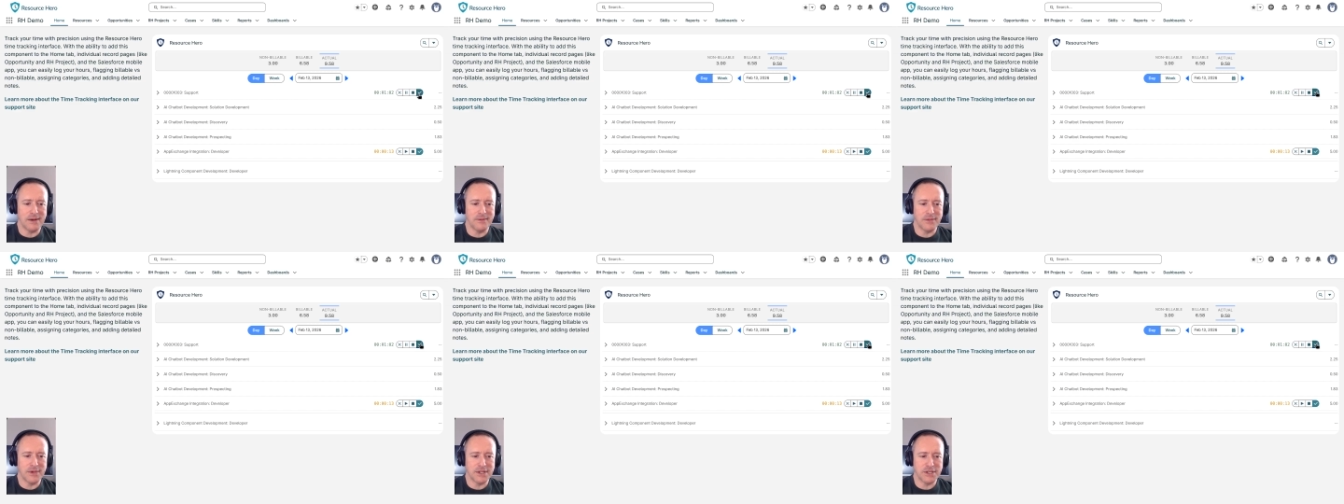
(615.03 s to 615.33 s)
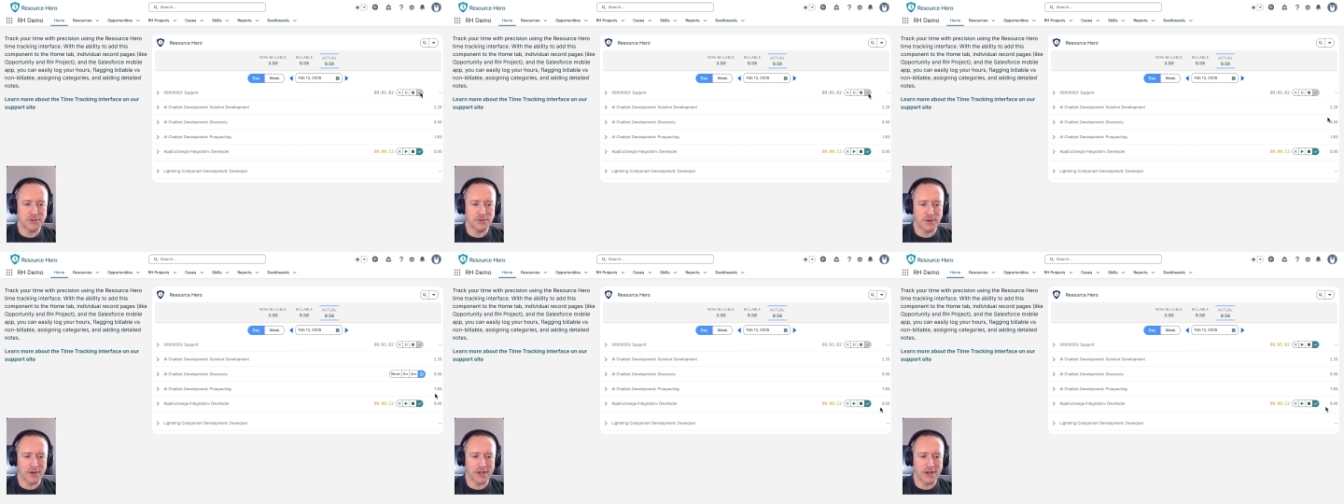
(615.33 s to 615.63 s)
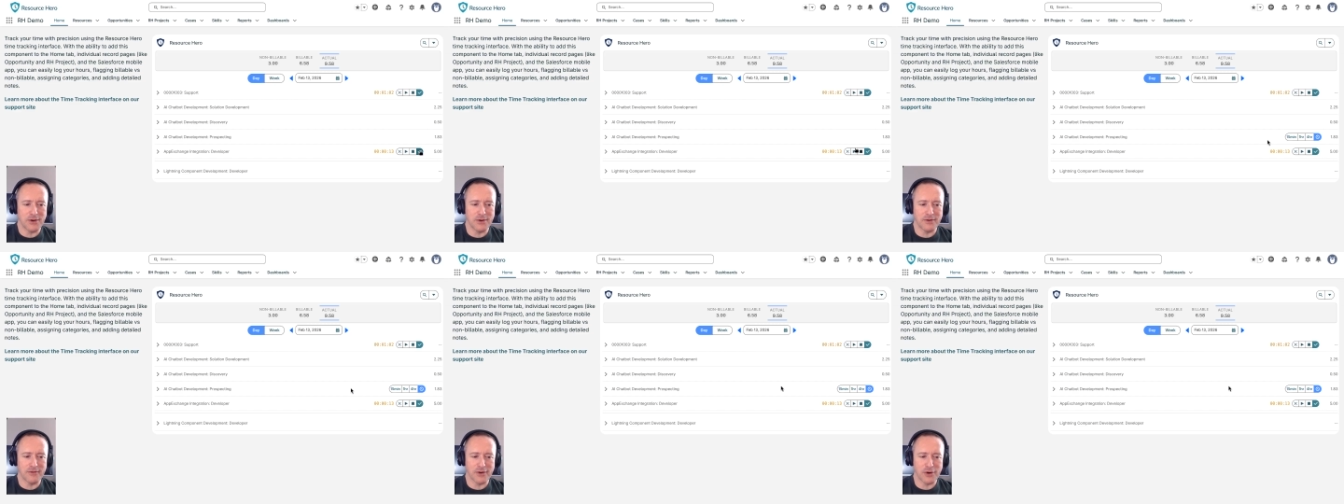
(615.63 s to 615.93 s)
You just want to
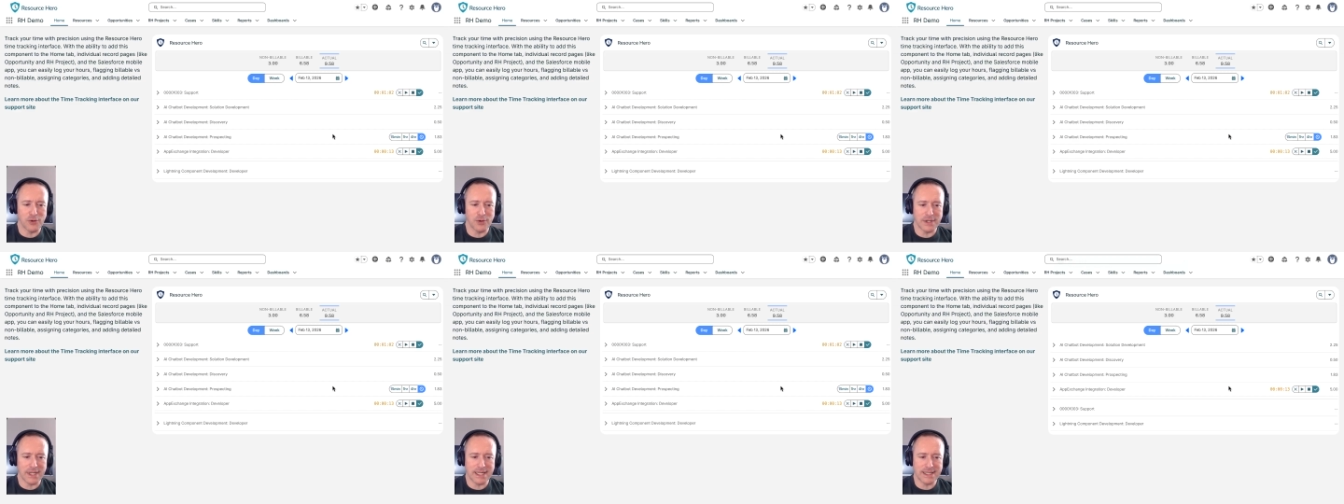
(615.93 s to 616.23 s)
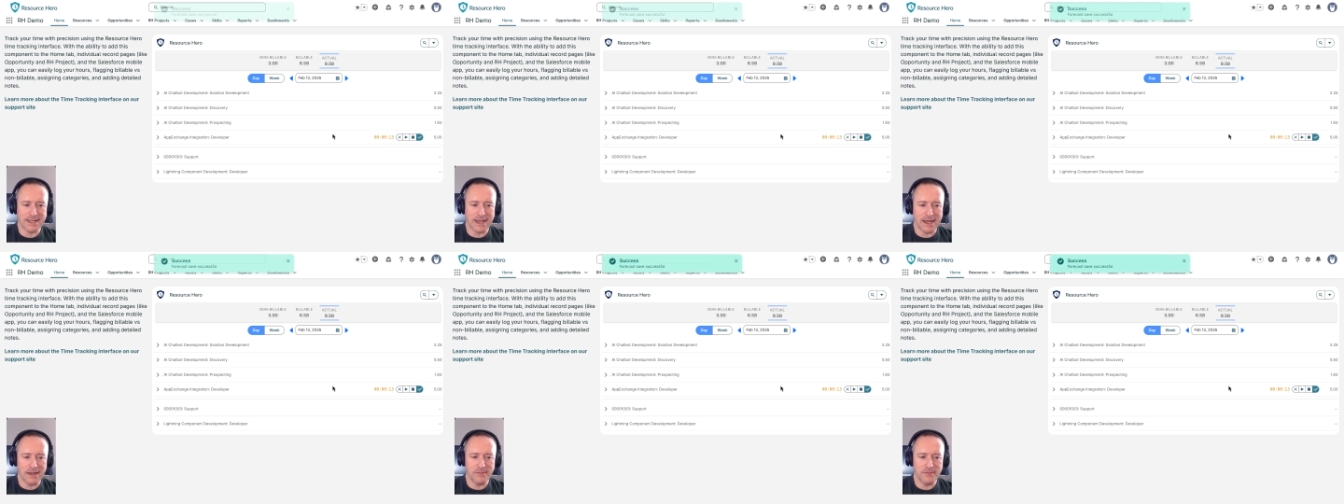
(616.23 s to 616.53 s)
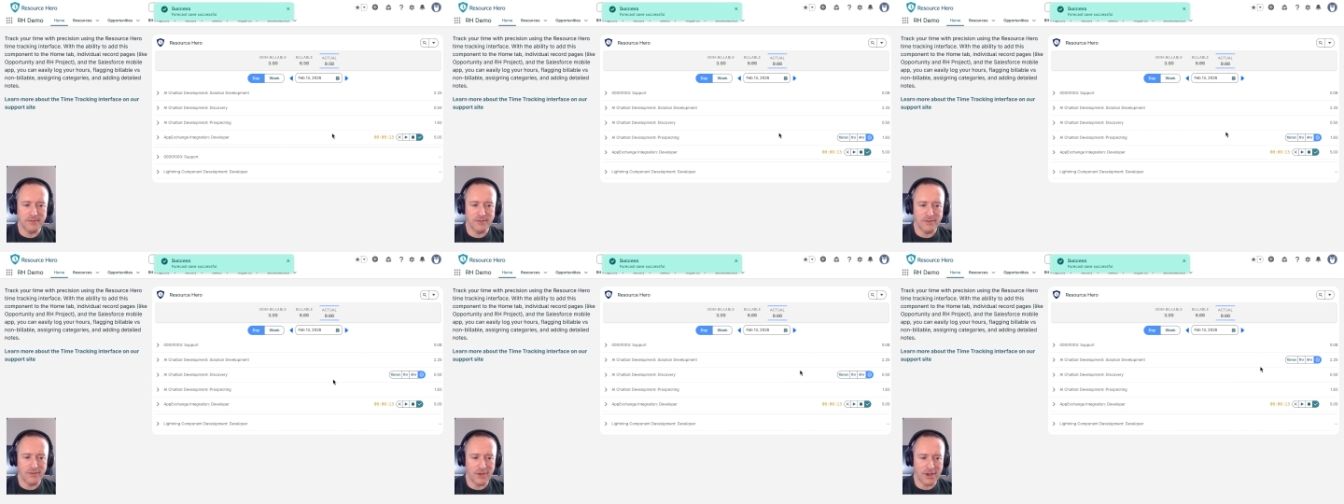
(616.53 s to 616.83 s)
go and record that
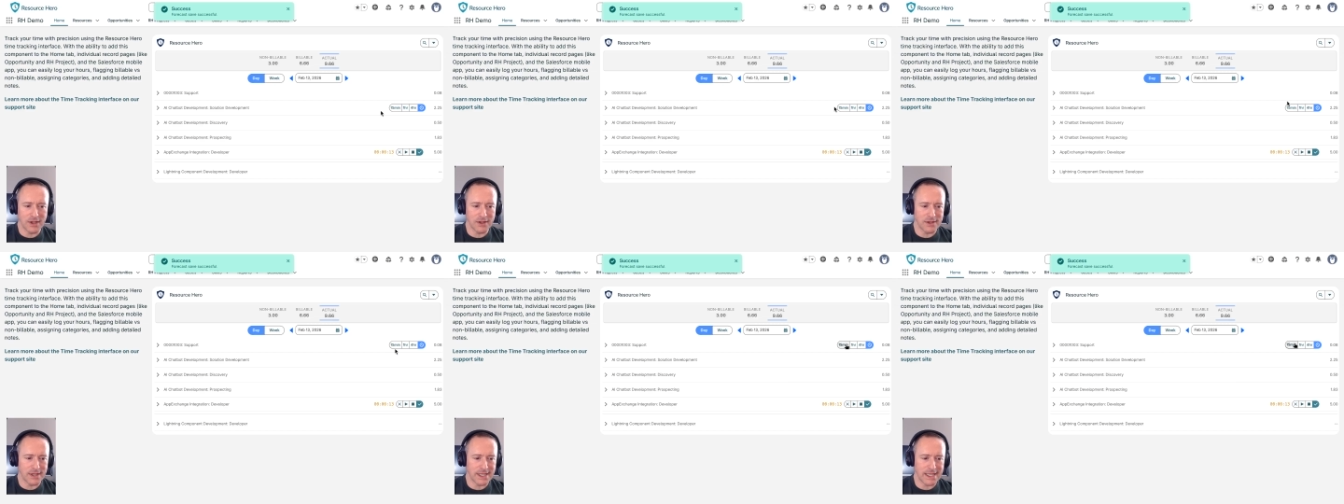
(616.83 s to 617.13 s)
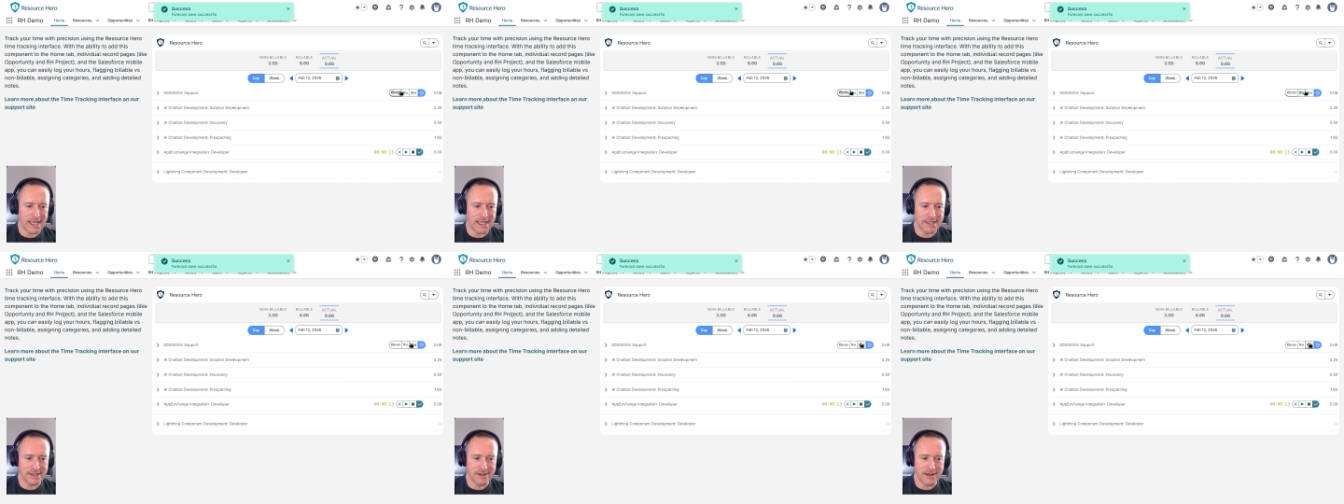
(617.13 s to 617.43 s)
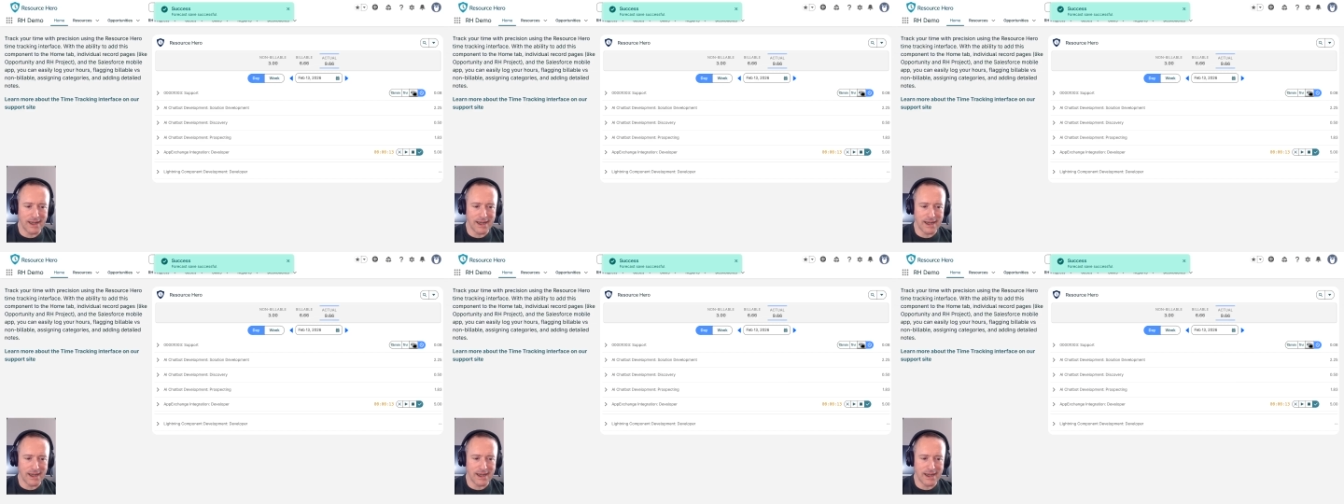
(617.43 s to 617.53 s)
time. You can click that